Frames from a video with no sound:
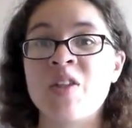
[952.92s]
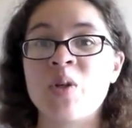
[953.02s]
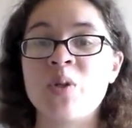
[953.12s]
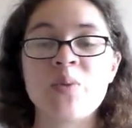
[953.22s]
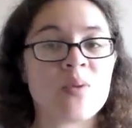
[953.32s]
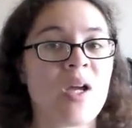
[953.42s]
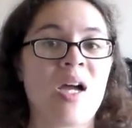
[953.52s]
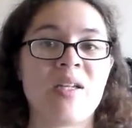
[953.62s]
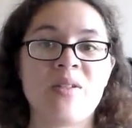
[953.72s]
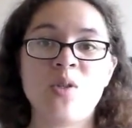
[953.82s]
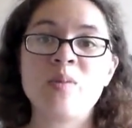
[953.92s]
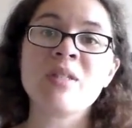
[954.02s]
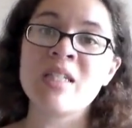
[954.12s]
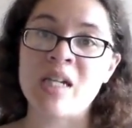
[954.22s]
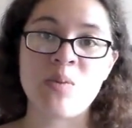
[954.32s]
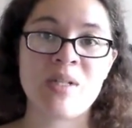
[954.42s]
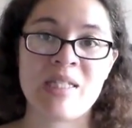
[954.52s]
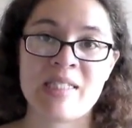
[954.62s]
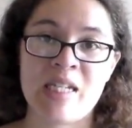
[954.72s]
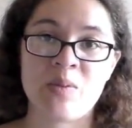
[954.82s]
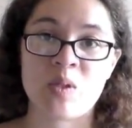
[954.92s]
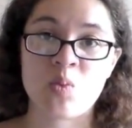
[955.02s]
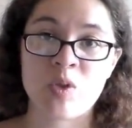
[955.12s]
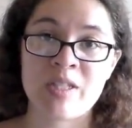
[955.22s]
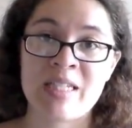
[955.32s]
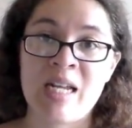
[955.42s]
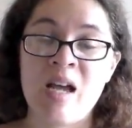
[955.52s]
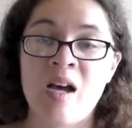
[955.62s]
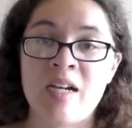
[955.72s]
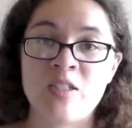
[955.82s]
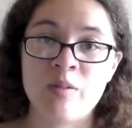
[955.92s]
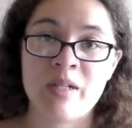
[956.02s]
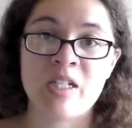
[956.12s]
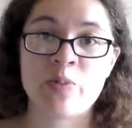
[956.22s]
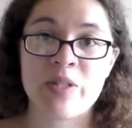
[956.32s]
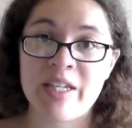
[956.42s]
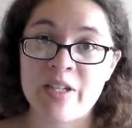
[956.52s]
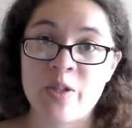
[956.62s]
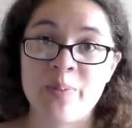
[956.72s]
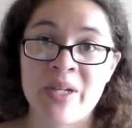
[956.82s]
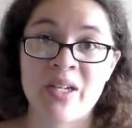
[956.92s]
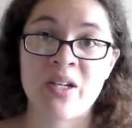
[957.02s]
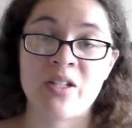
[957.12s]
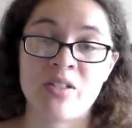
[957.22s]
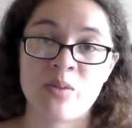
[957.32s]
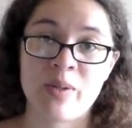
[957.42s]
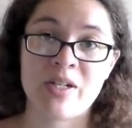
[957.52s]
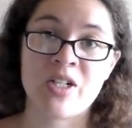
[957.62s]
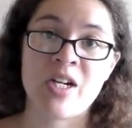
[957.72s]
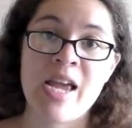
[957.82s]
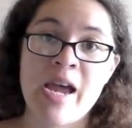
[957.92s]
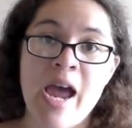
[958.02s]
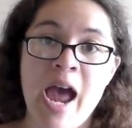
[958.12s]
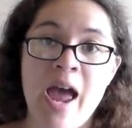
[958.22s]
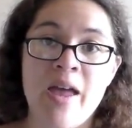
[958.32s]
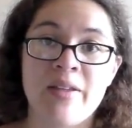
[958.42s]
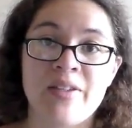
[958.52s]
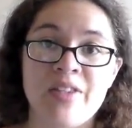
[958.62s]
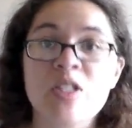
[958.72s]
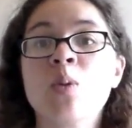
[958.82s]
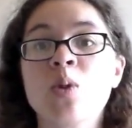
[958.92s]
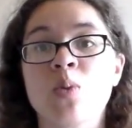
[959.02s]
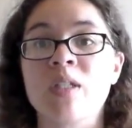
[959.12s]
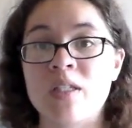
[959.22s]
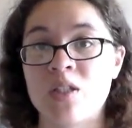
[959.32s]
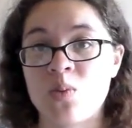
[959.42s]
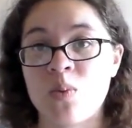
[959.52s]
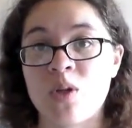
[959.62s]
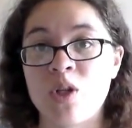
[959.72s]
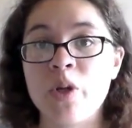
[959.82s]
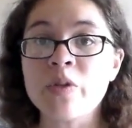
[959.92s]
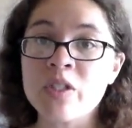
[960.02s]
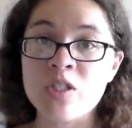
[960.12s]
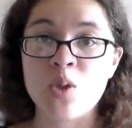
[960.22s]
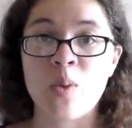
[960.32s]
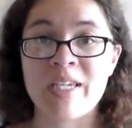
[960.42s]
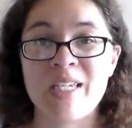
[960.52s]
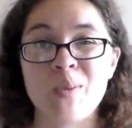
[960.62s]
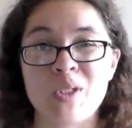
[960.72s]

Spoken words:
normally I wouldn't say it was worth it. I told my husband that he could pick a sweater, and this was really the closest to what he